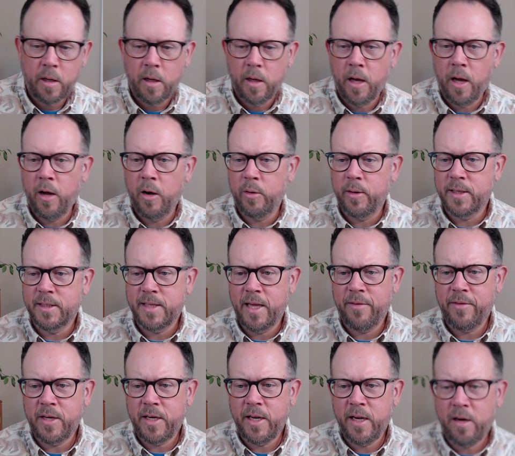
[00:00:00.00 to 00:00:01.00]
Oh, is
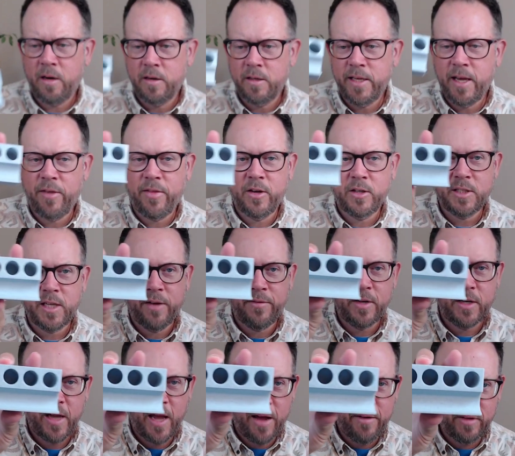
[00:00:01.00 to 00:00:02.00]
Evan here? Yeah, there's
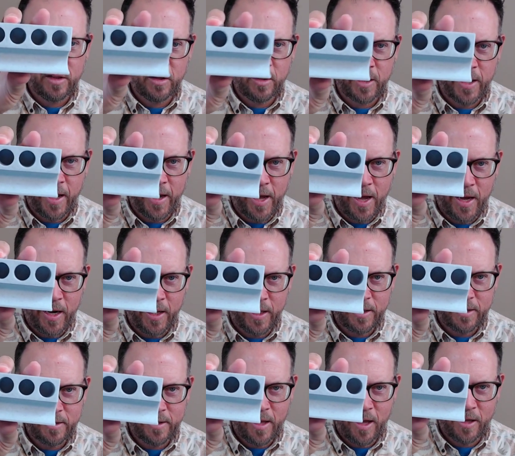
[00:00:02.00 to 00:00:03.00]
Evan. Evan, look, I got it.
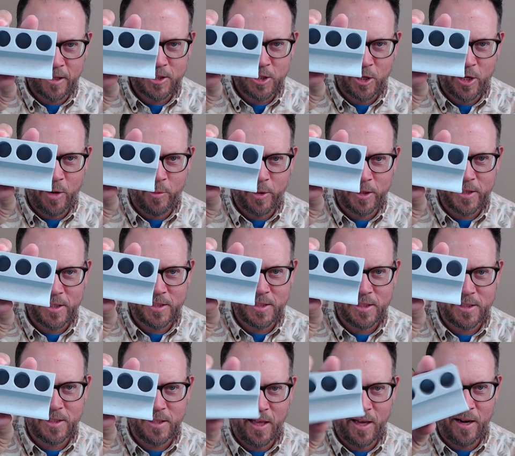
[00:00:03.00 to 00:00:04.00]
I'll show y'all what this
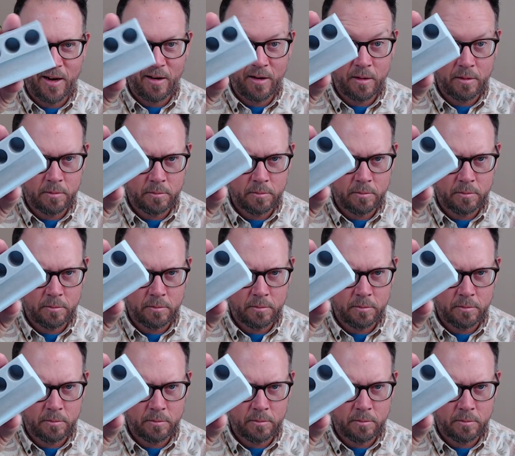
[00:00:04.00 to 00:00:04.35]
is later.